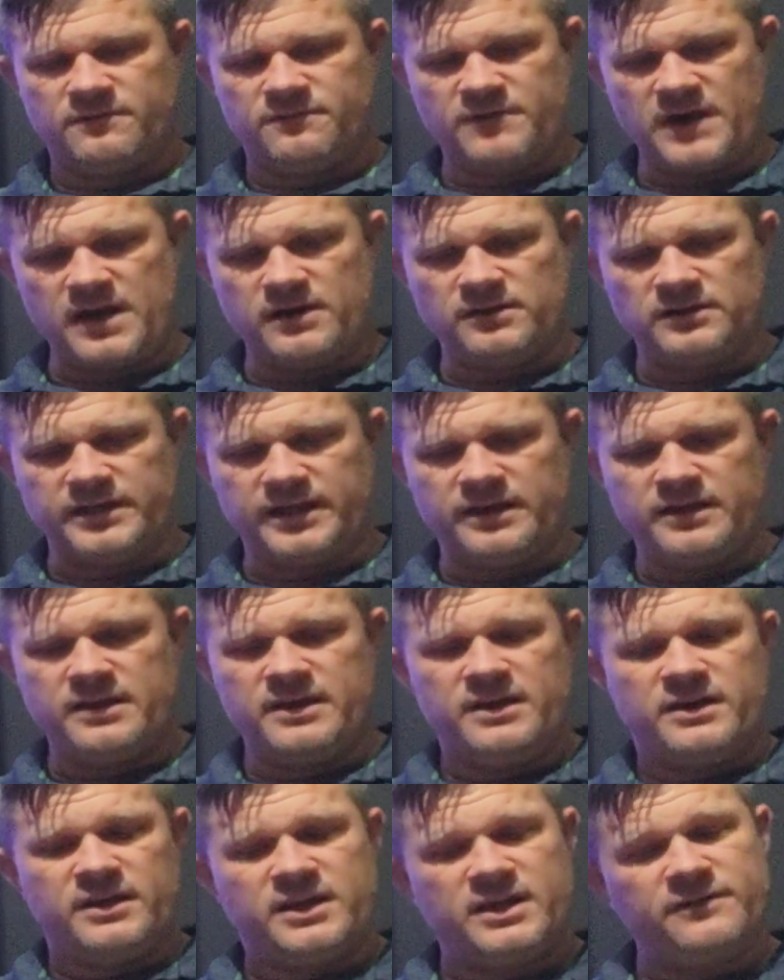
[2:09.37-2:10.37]
Finally,
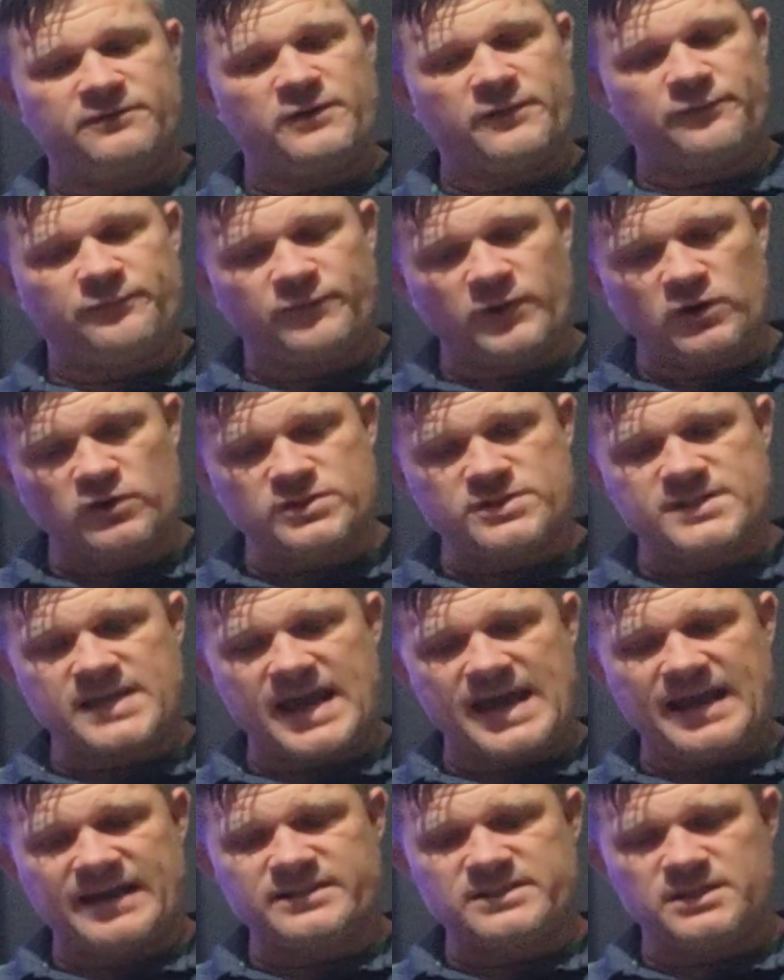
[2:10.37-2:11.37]
give the
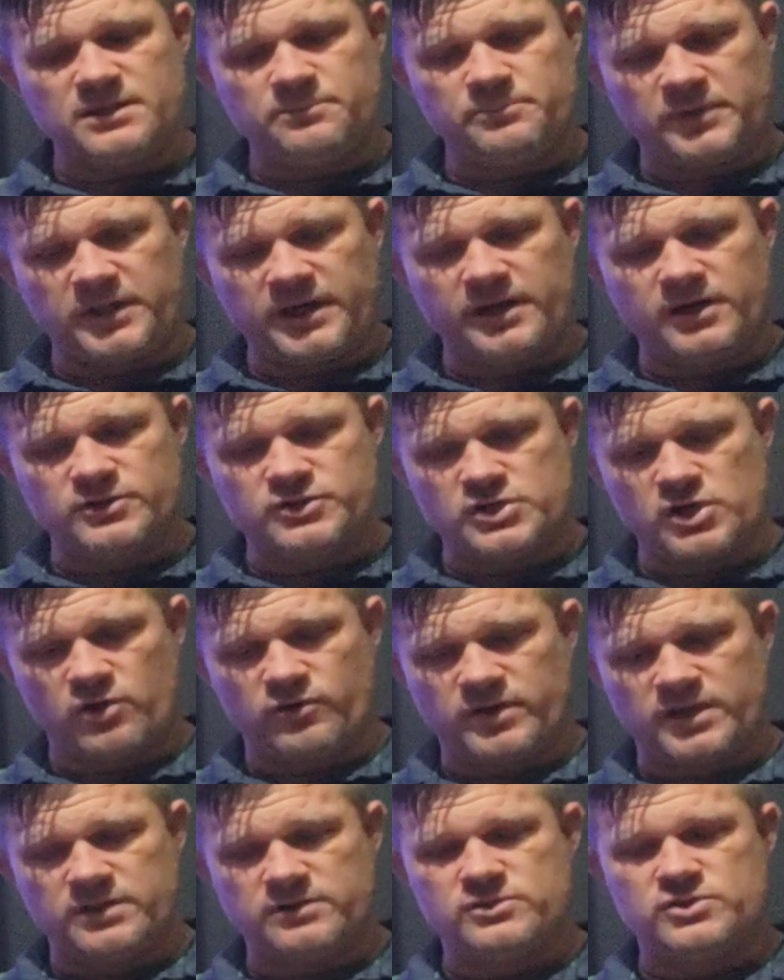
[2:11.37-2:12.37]
first acting player
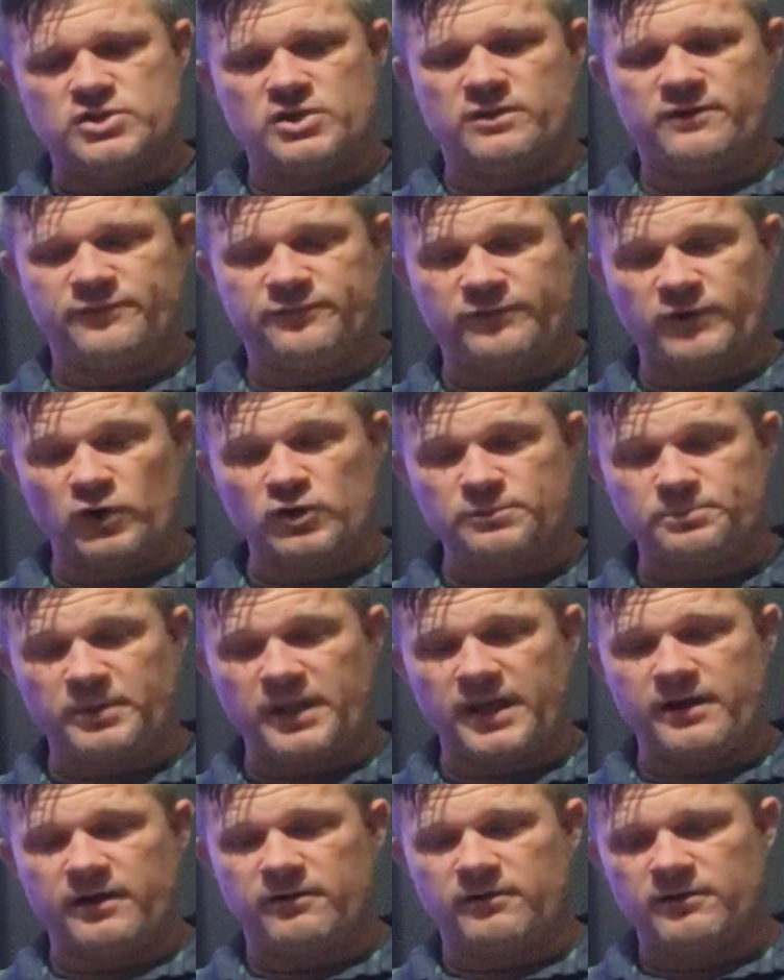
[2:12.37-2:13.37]
token to the first
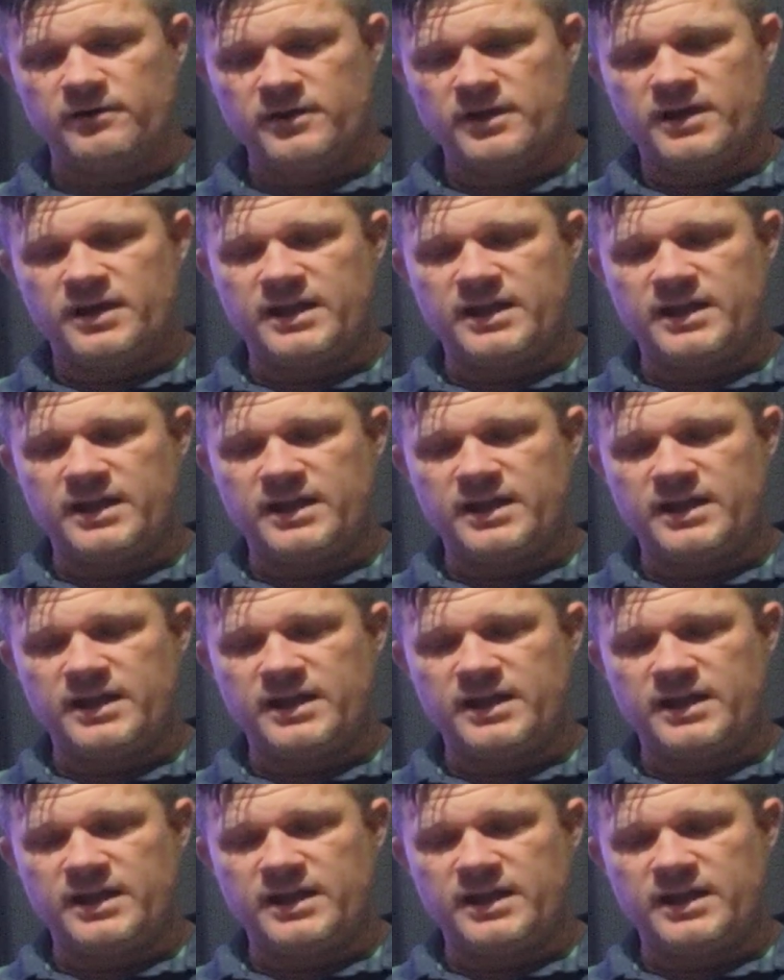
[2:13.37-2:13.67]
player